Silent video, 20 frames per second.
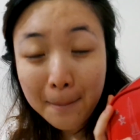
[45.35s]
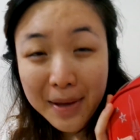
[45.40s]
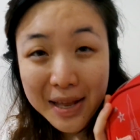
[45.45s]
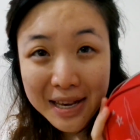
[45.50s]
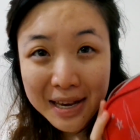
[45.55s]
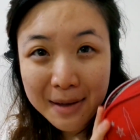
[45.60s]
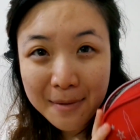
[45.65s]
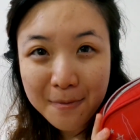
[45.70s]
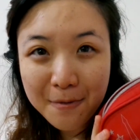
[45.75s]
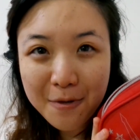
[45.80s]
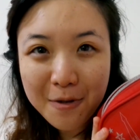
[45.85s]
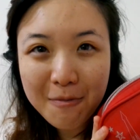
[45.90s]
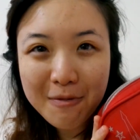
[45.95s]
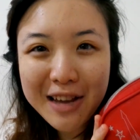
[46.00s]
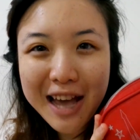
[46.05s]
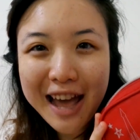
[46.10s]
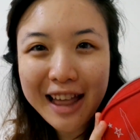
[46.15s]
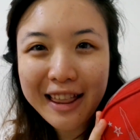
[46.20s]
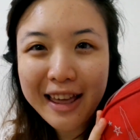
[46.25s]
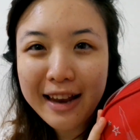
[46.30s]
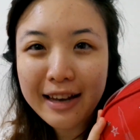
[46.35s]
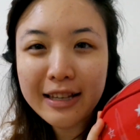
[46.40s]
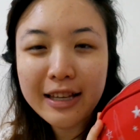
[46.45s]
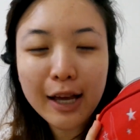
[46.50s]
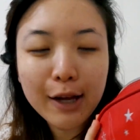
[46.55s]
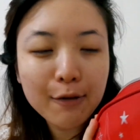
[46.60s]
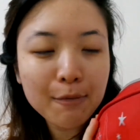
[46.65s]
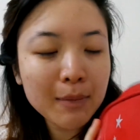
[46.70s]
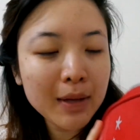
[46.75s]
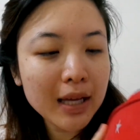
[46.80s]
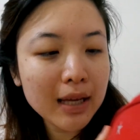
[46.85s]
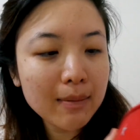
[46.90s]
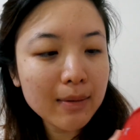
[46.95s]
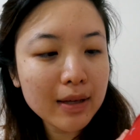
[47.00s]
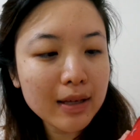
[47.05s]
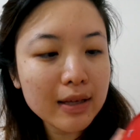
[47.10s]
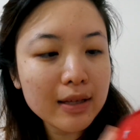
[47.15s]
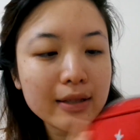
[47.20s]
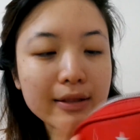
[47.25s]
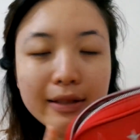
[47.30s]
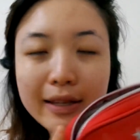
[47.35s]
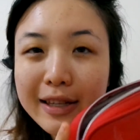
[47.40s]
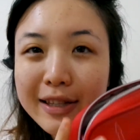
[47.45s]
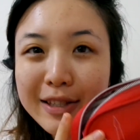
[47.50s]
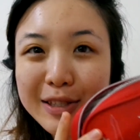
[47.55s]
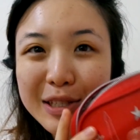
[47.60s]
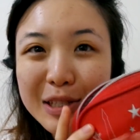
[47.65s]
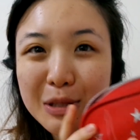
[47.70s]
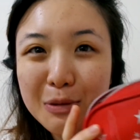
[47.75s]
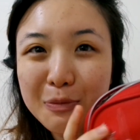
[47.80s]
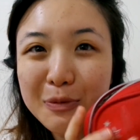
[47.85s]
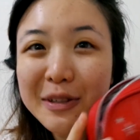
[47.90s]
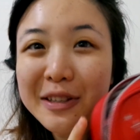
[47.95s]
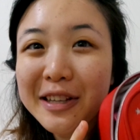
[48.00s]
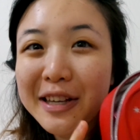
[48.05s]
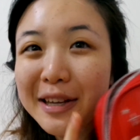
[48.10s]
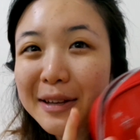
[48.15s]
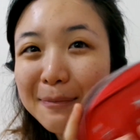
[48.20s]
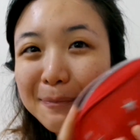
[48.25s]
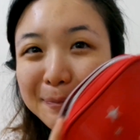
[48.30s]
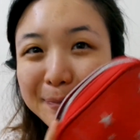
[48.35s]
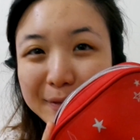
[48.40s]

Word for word: Pinyin from Thailand gave me because it's just really...